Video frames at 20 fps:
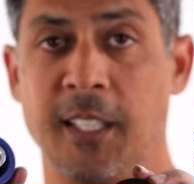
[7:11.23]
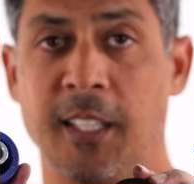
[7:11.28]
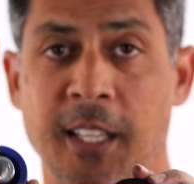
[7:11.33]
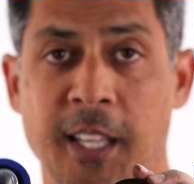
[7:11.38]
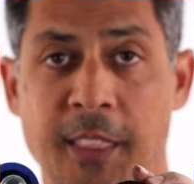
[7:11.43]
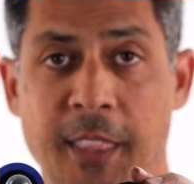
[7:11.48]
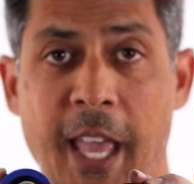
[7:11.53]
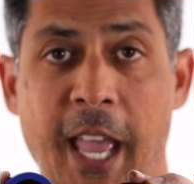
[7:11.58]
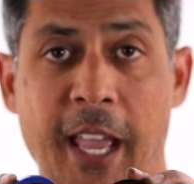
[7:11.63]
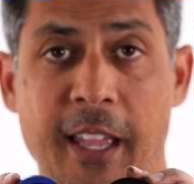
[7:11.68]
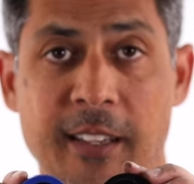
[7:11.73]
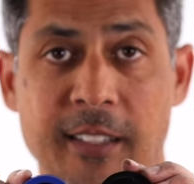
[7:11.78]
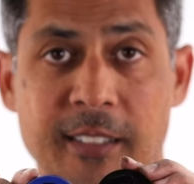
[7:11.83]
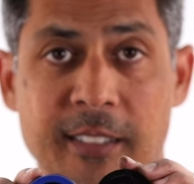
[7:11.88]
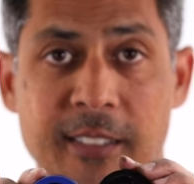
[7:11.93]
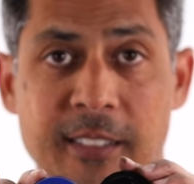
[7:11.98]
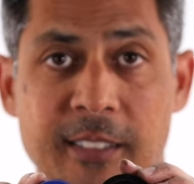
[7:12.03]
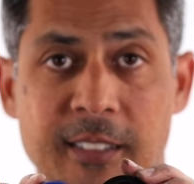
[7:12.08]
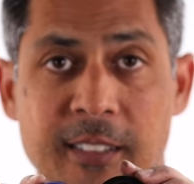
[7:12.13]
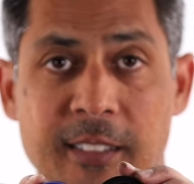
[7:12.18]
And that,
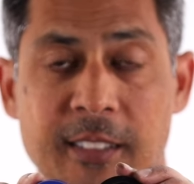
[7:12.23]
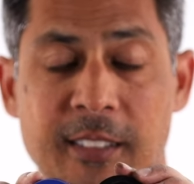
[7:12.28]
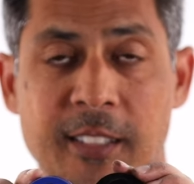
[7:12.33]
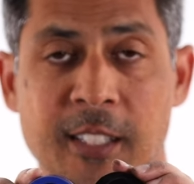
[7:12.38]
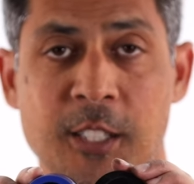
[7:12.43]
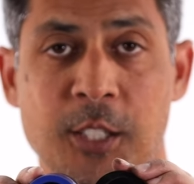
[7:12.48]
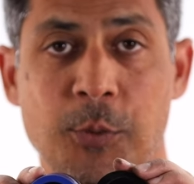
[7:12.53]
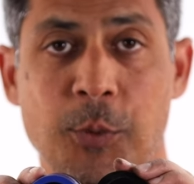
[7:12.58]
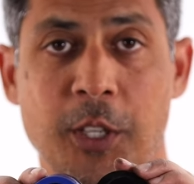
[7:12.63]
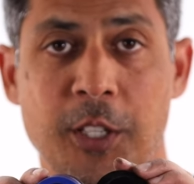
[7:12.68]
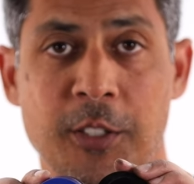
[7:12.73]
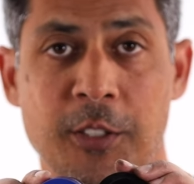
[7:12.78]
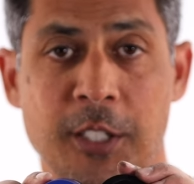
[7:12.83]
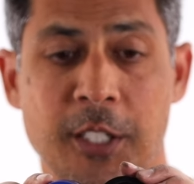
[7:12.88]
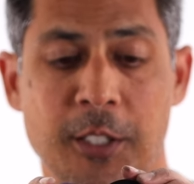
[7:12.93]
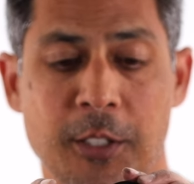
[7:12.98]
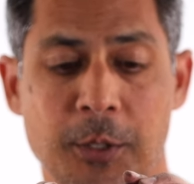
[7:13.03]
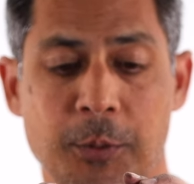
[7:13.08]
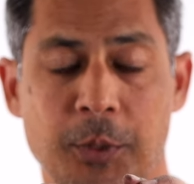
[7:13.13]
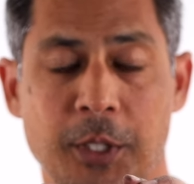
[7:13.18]
this is what you're
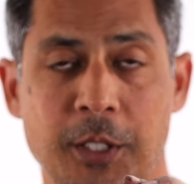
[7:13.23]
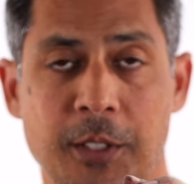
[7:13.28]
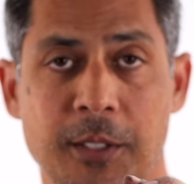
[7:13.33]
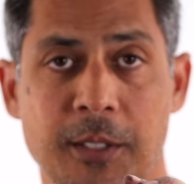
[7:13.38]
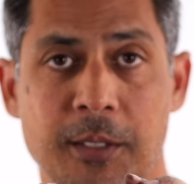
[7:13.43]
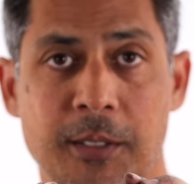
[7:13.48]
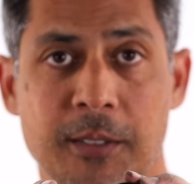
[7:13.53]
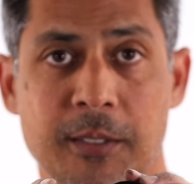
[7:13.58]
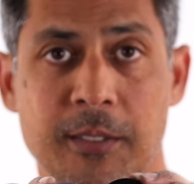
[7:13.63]
dealing with.